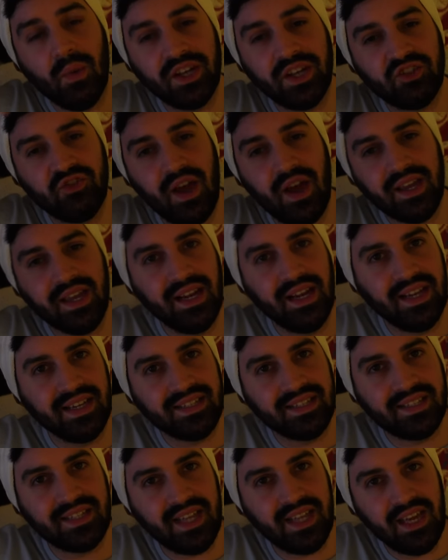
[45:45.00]
when
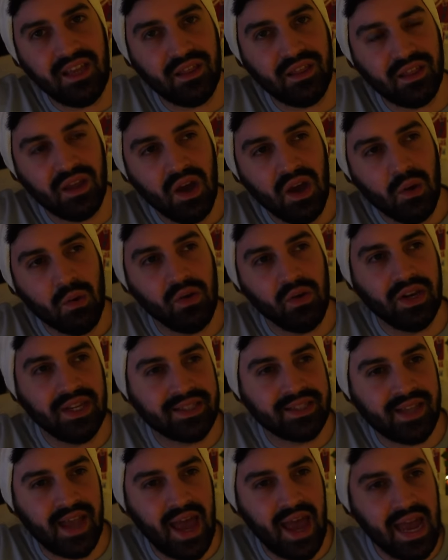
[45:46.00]
Dracula's teeth were in
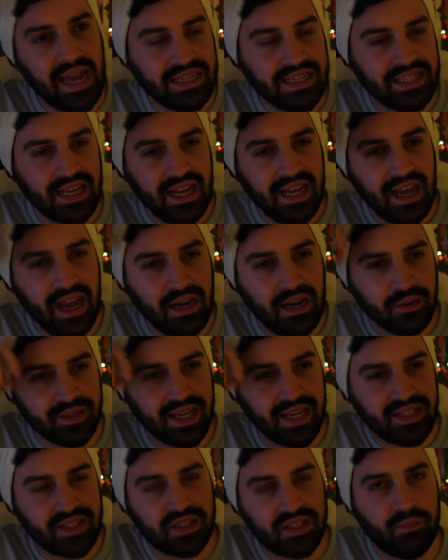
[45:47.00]
his head and it was
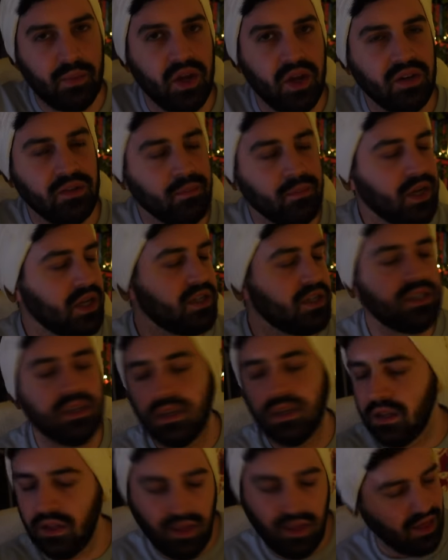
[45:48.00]
like spurting blood.
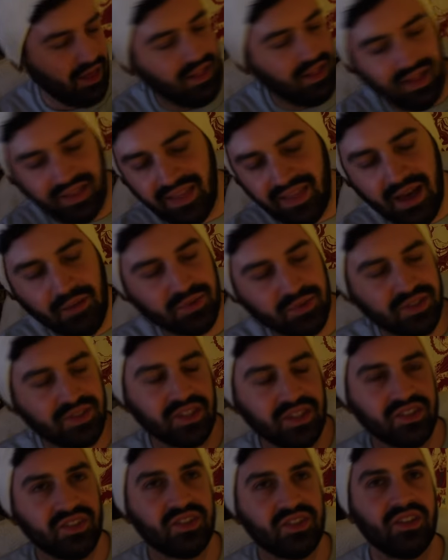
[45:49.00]
Ugh, like that was
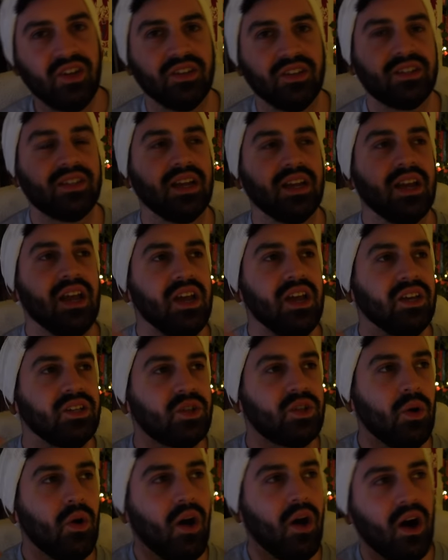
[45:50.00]
disgusting.
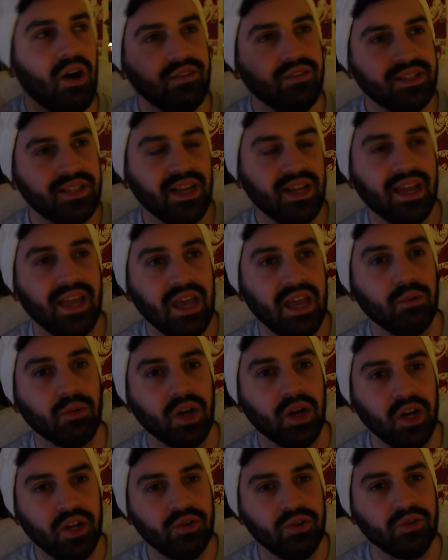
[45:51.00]
So obviously like he
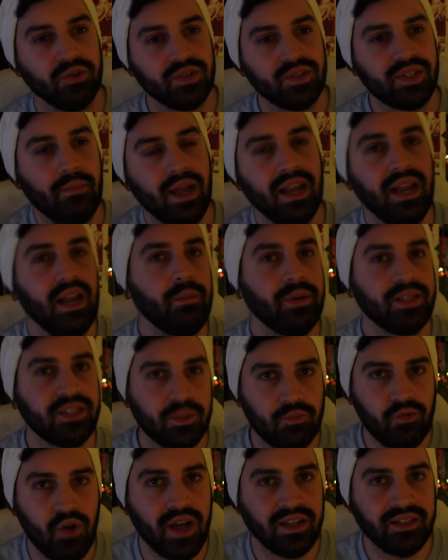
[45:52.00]
would lose. A little bit
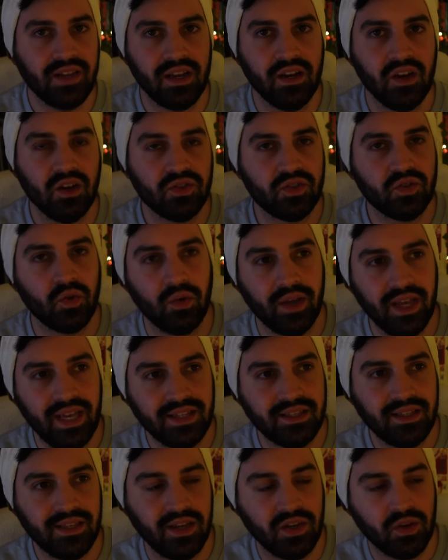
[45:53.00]
surprised I lost so
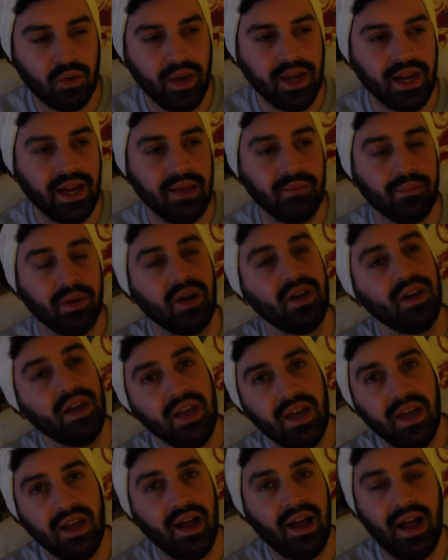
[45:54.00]
easily and quickly, but
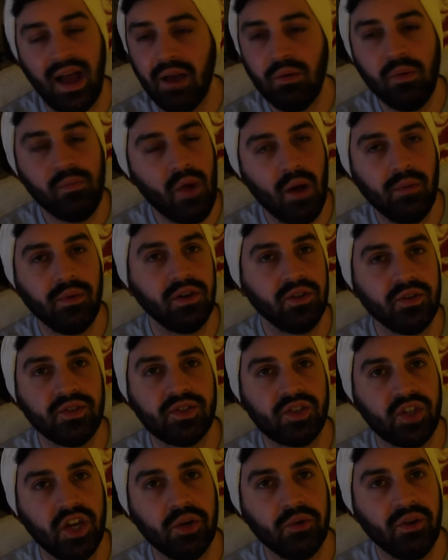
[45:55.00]
I would probably
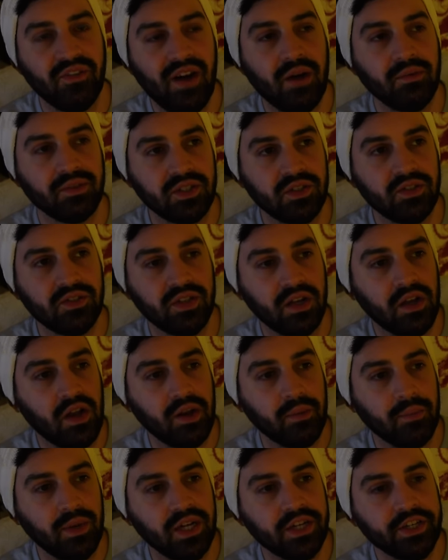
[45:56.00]
lose too if I was losing a
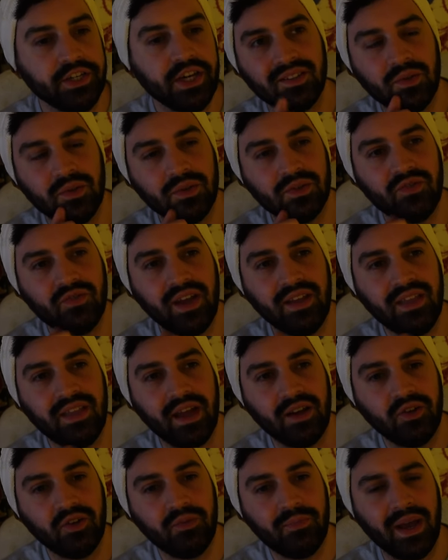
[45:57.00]
lot of blood. So it's great
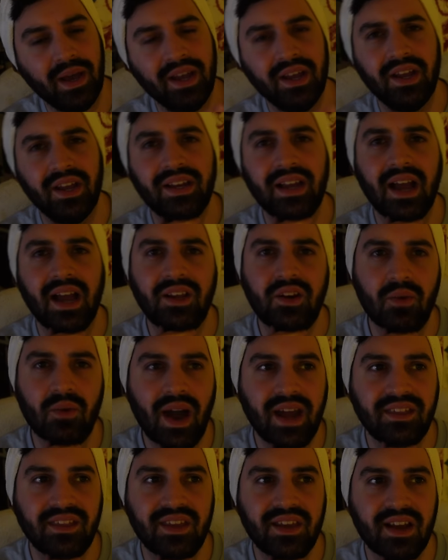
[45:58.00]
that Upa, and you know
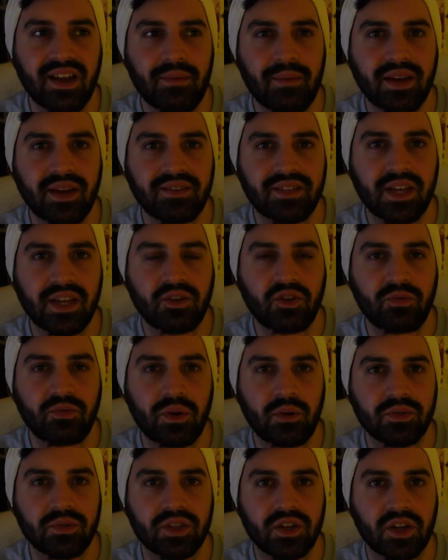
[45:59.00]
what, I think I might have said
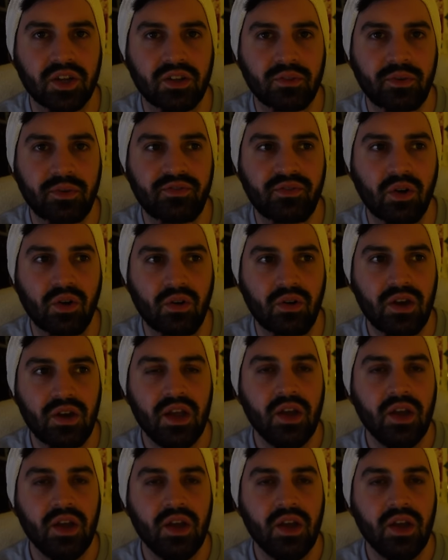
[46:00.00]
Upa was a girl before.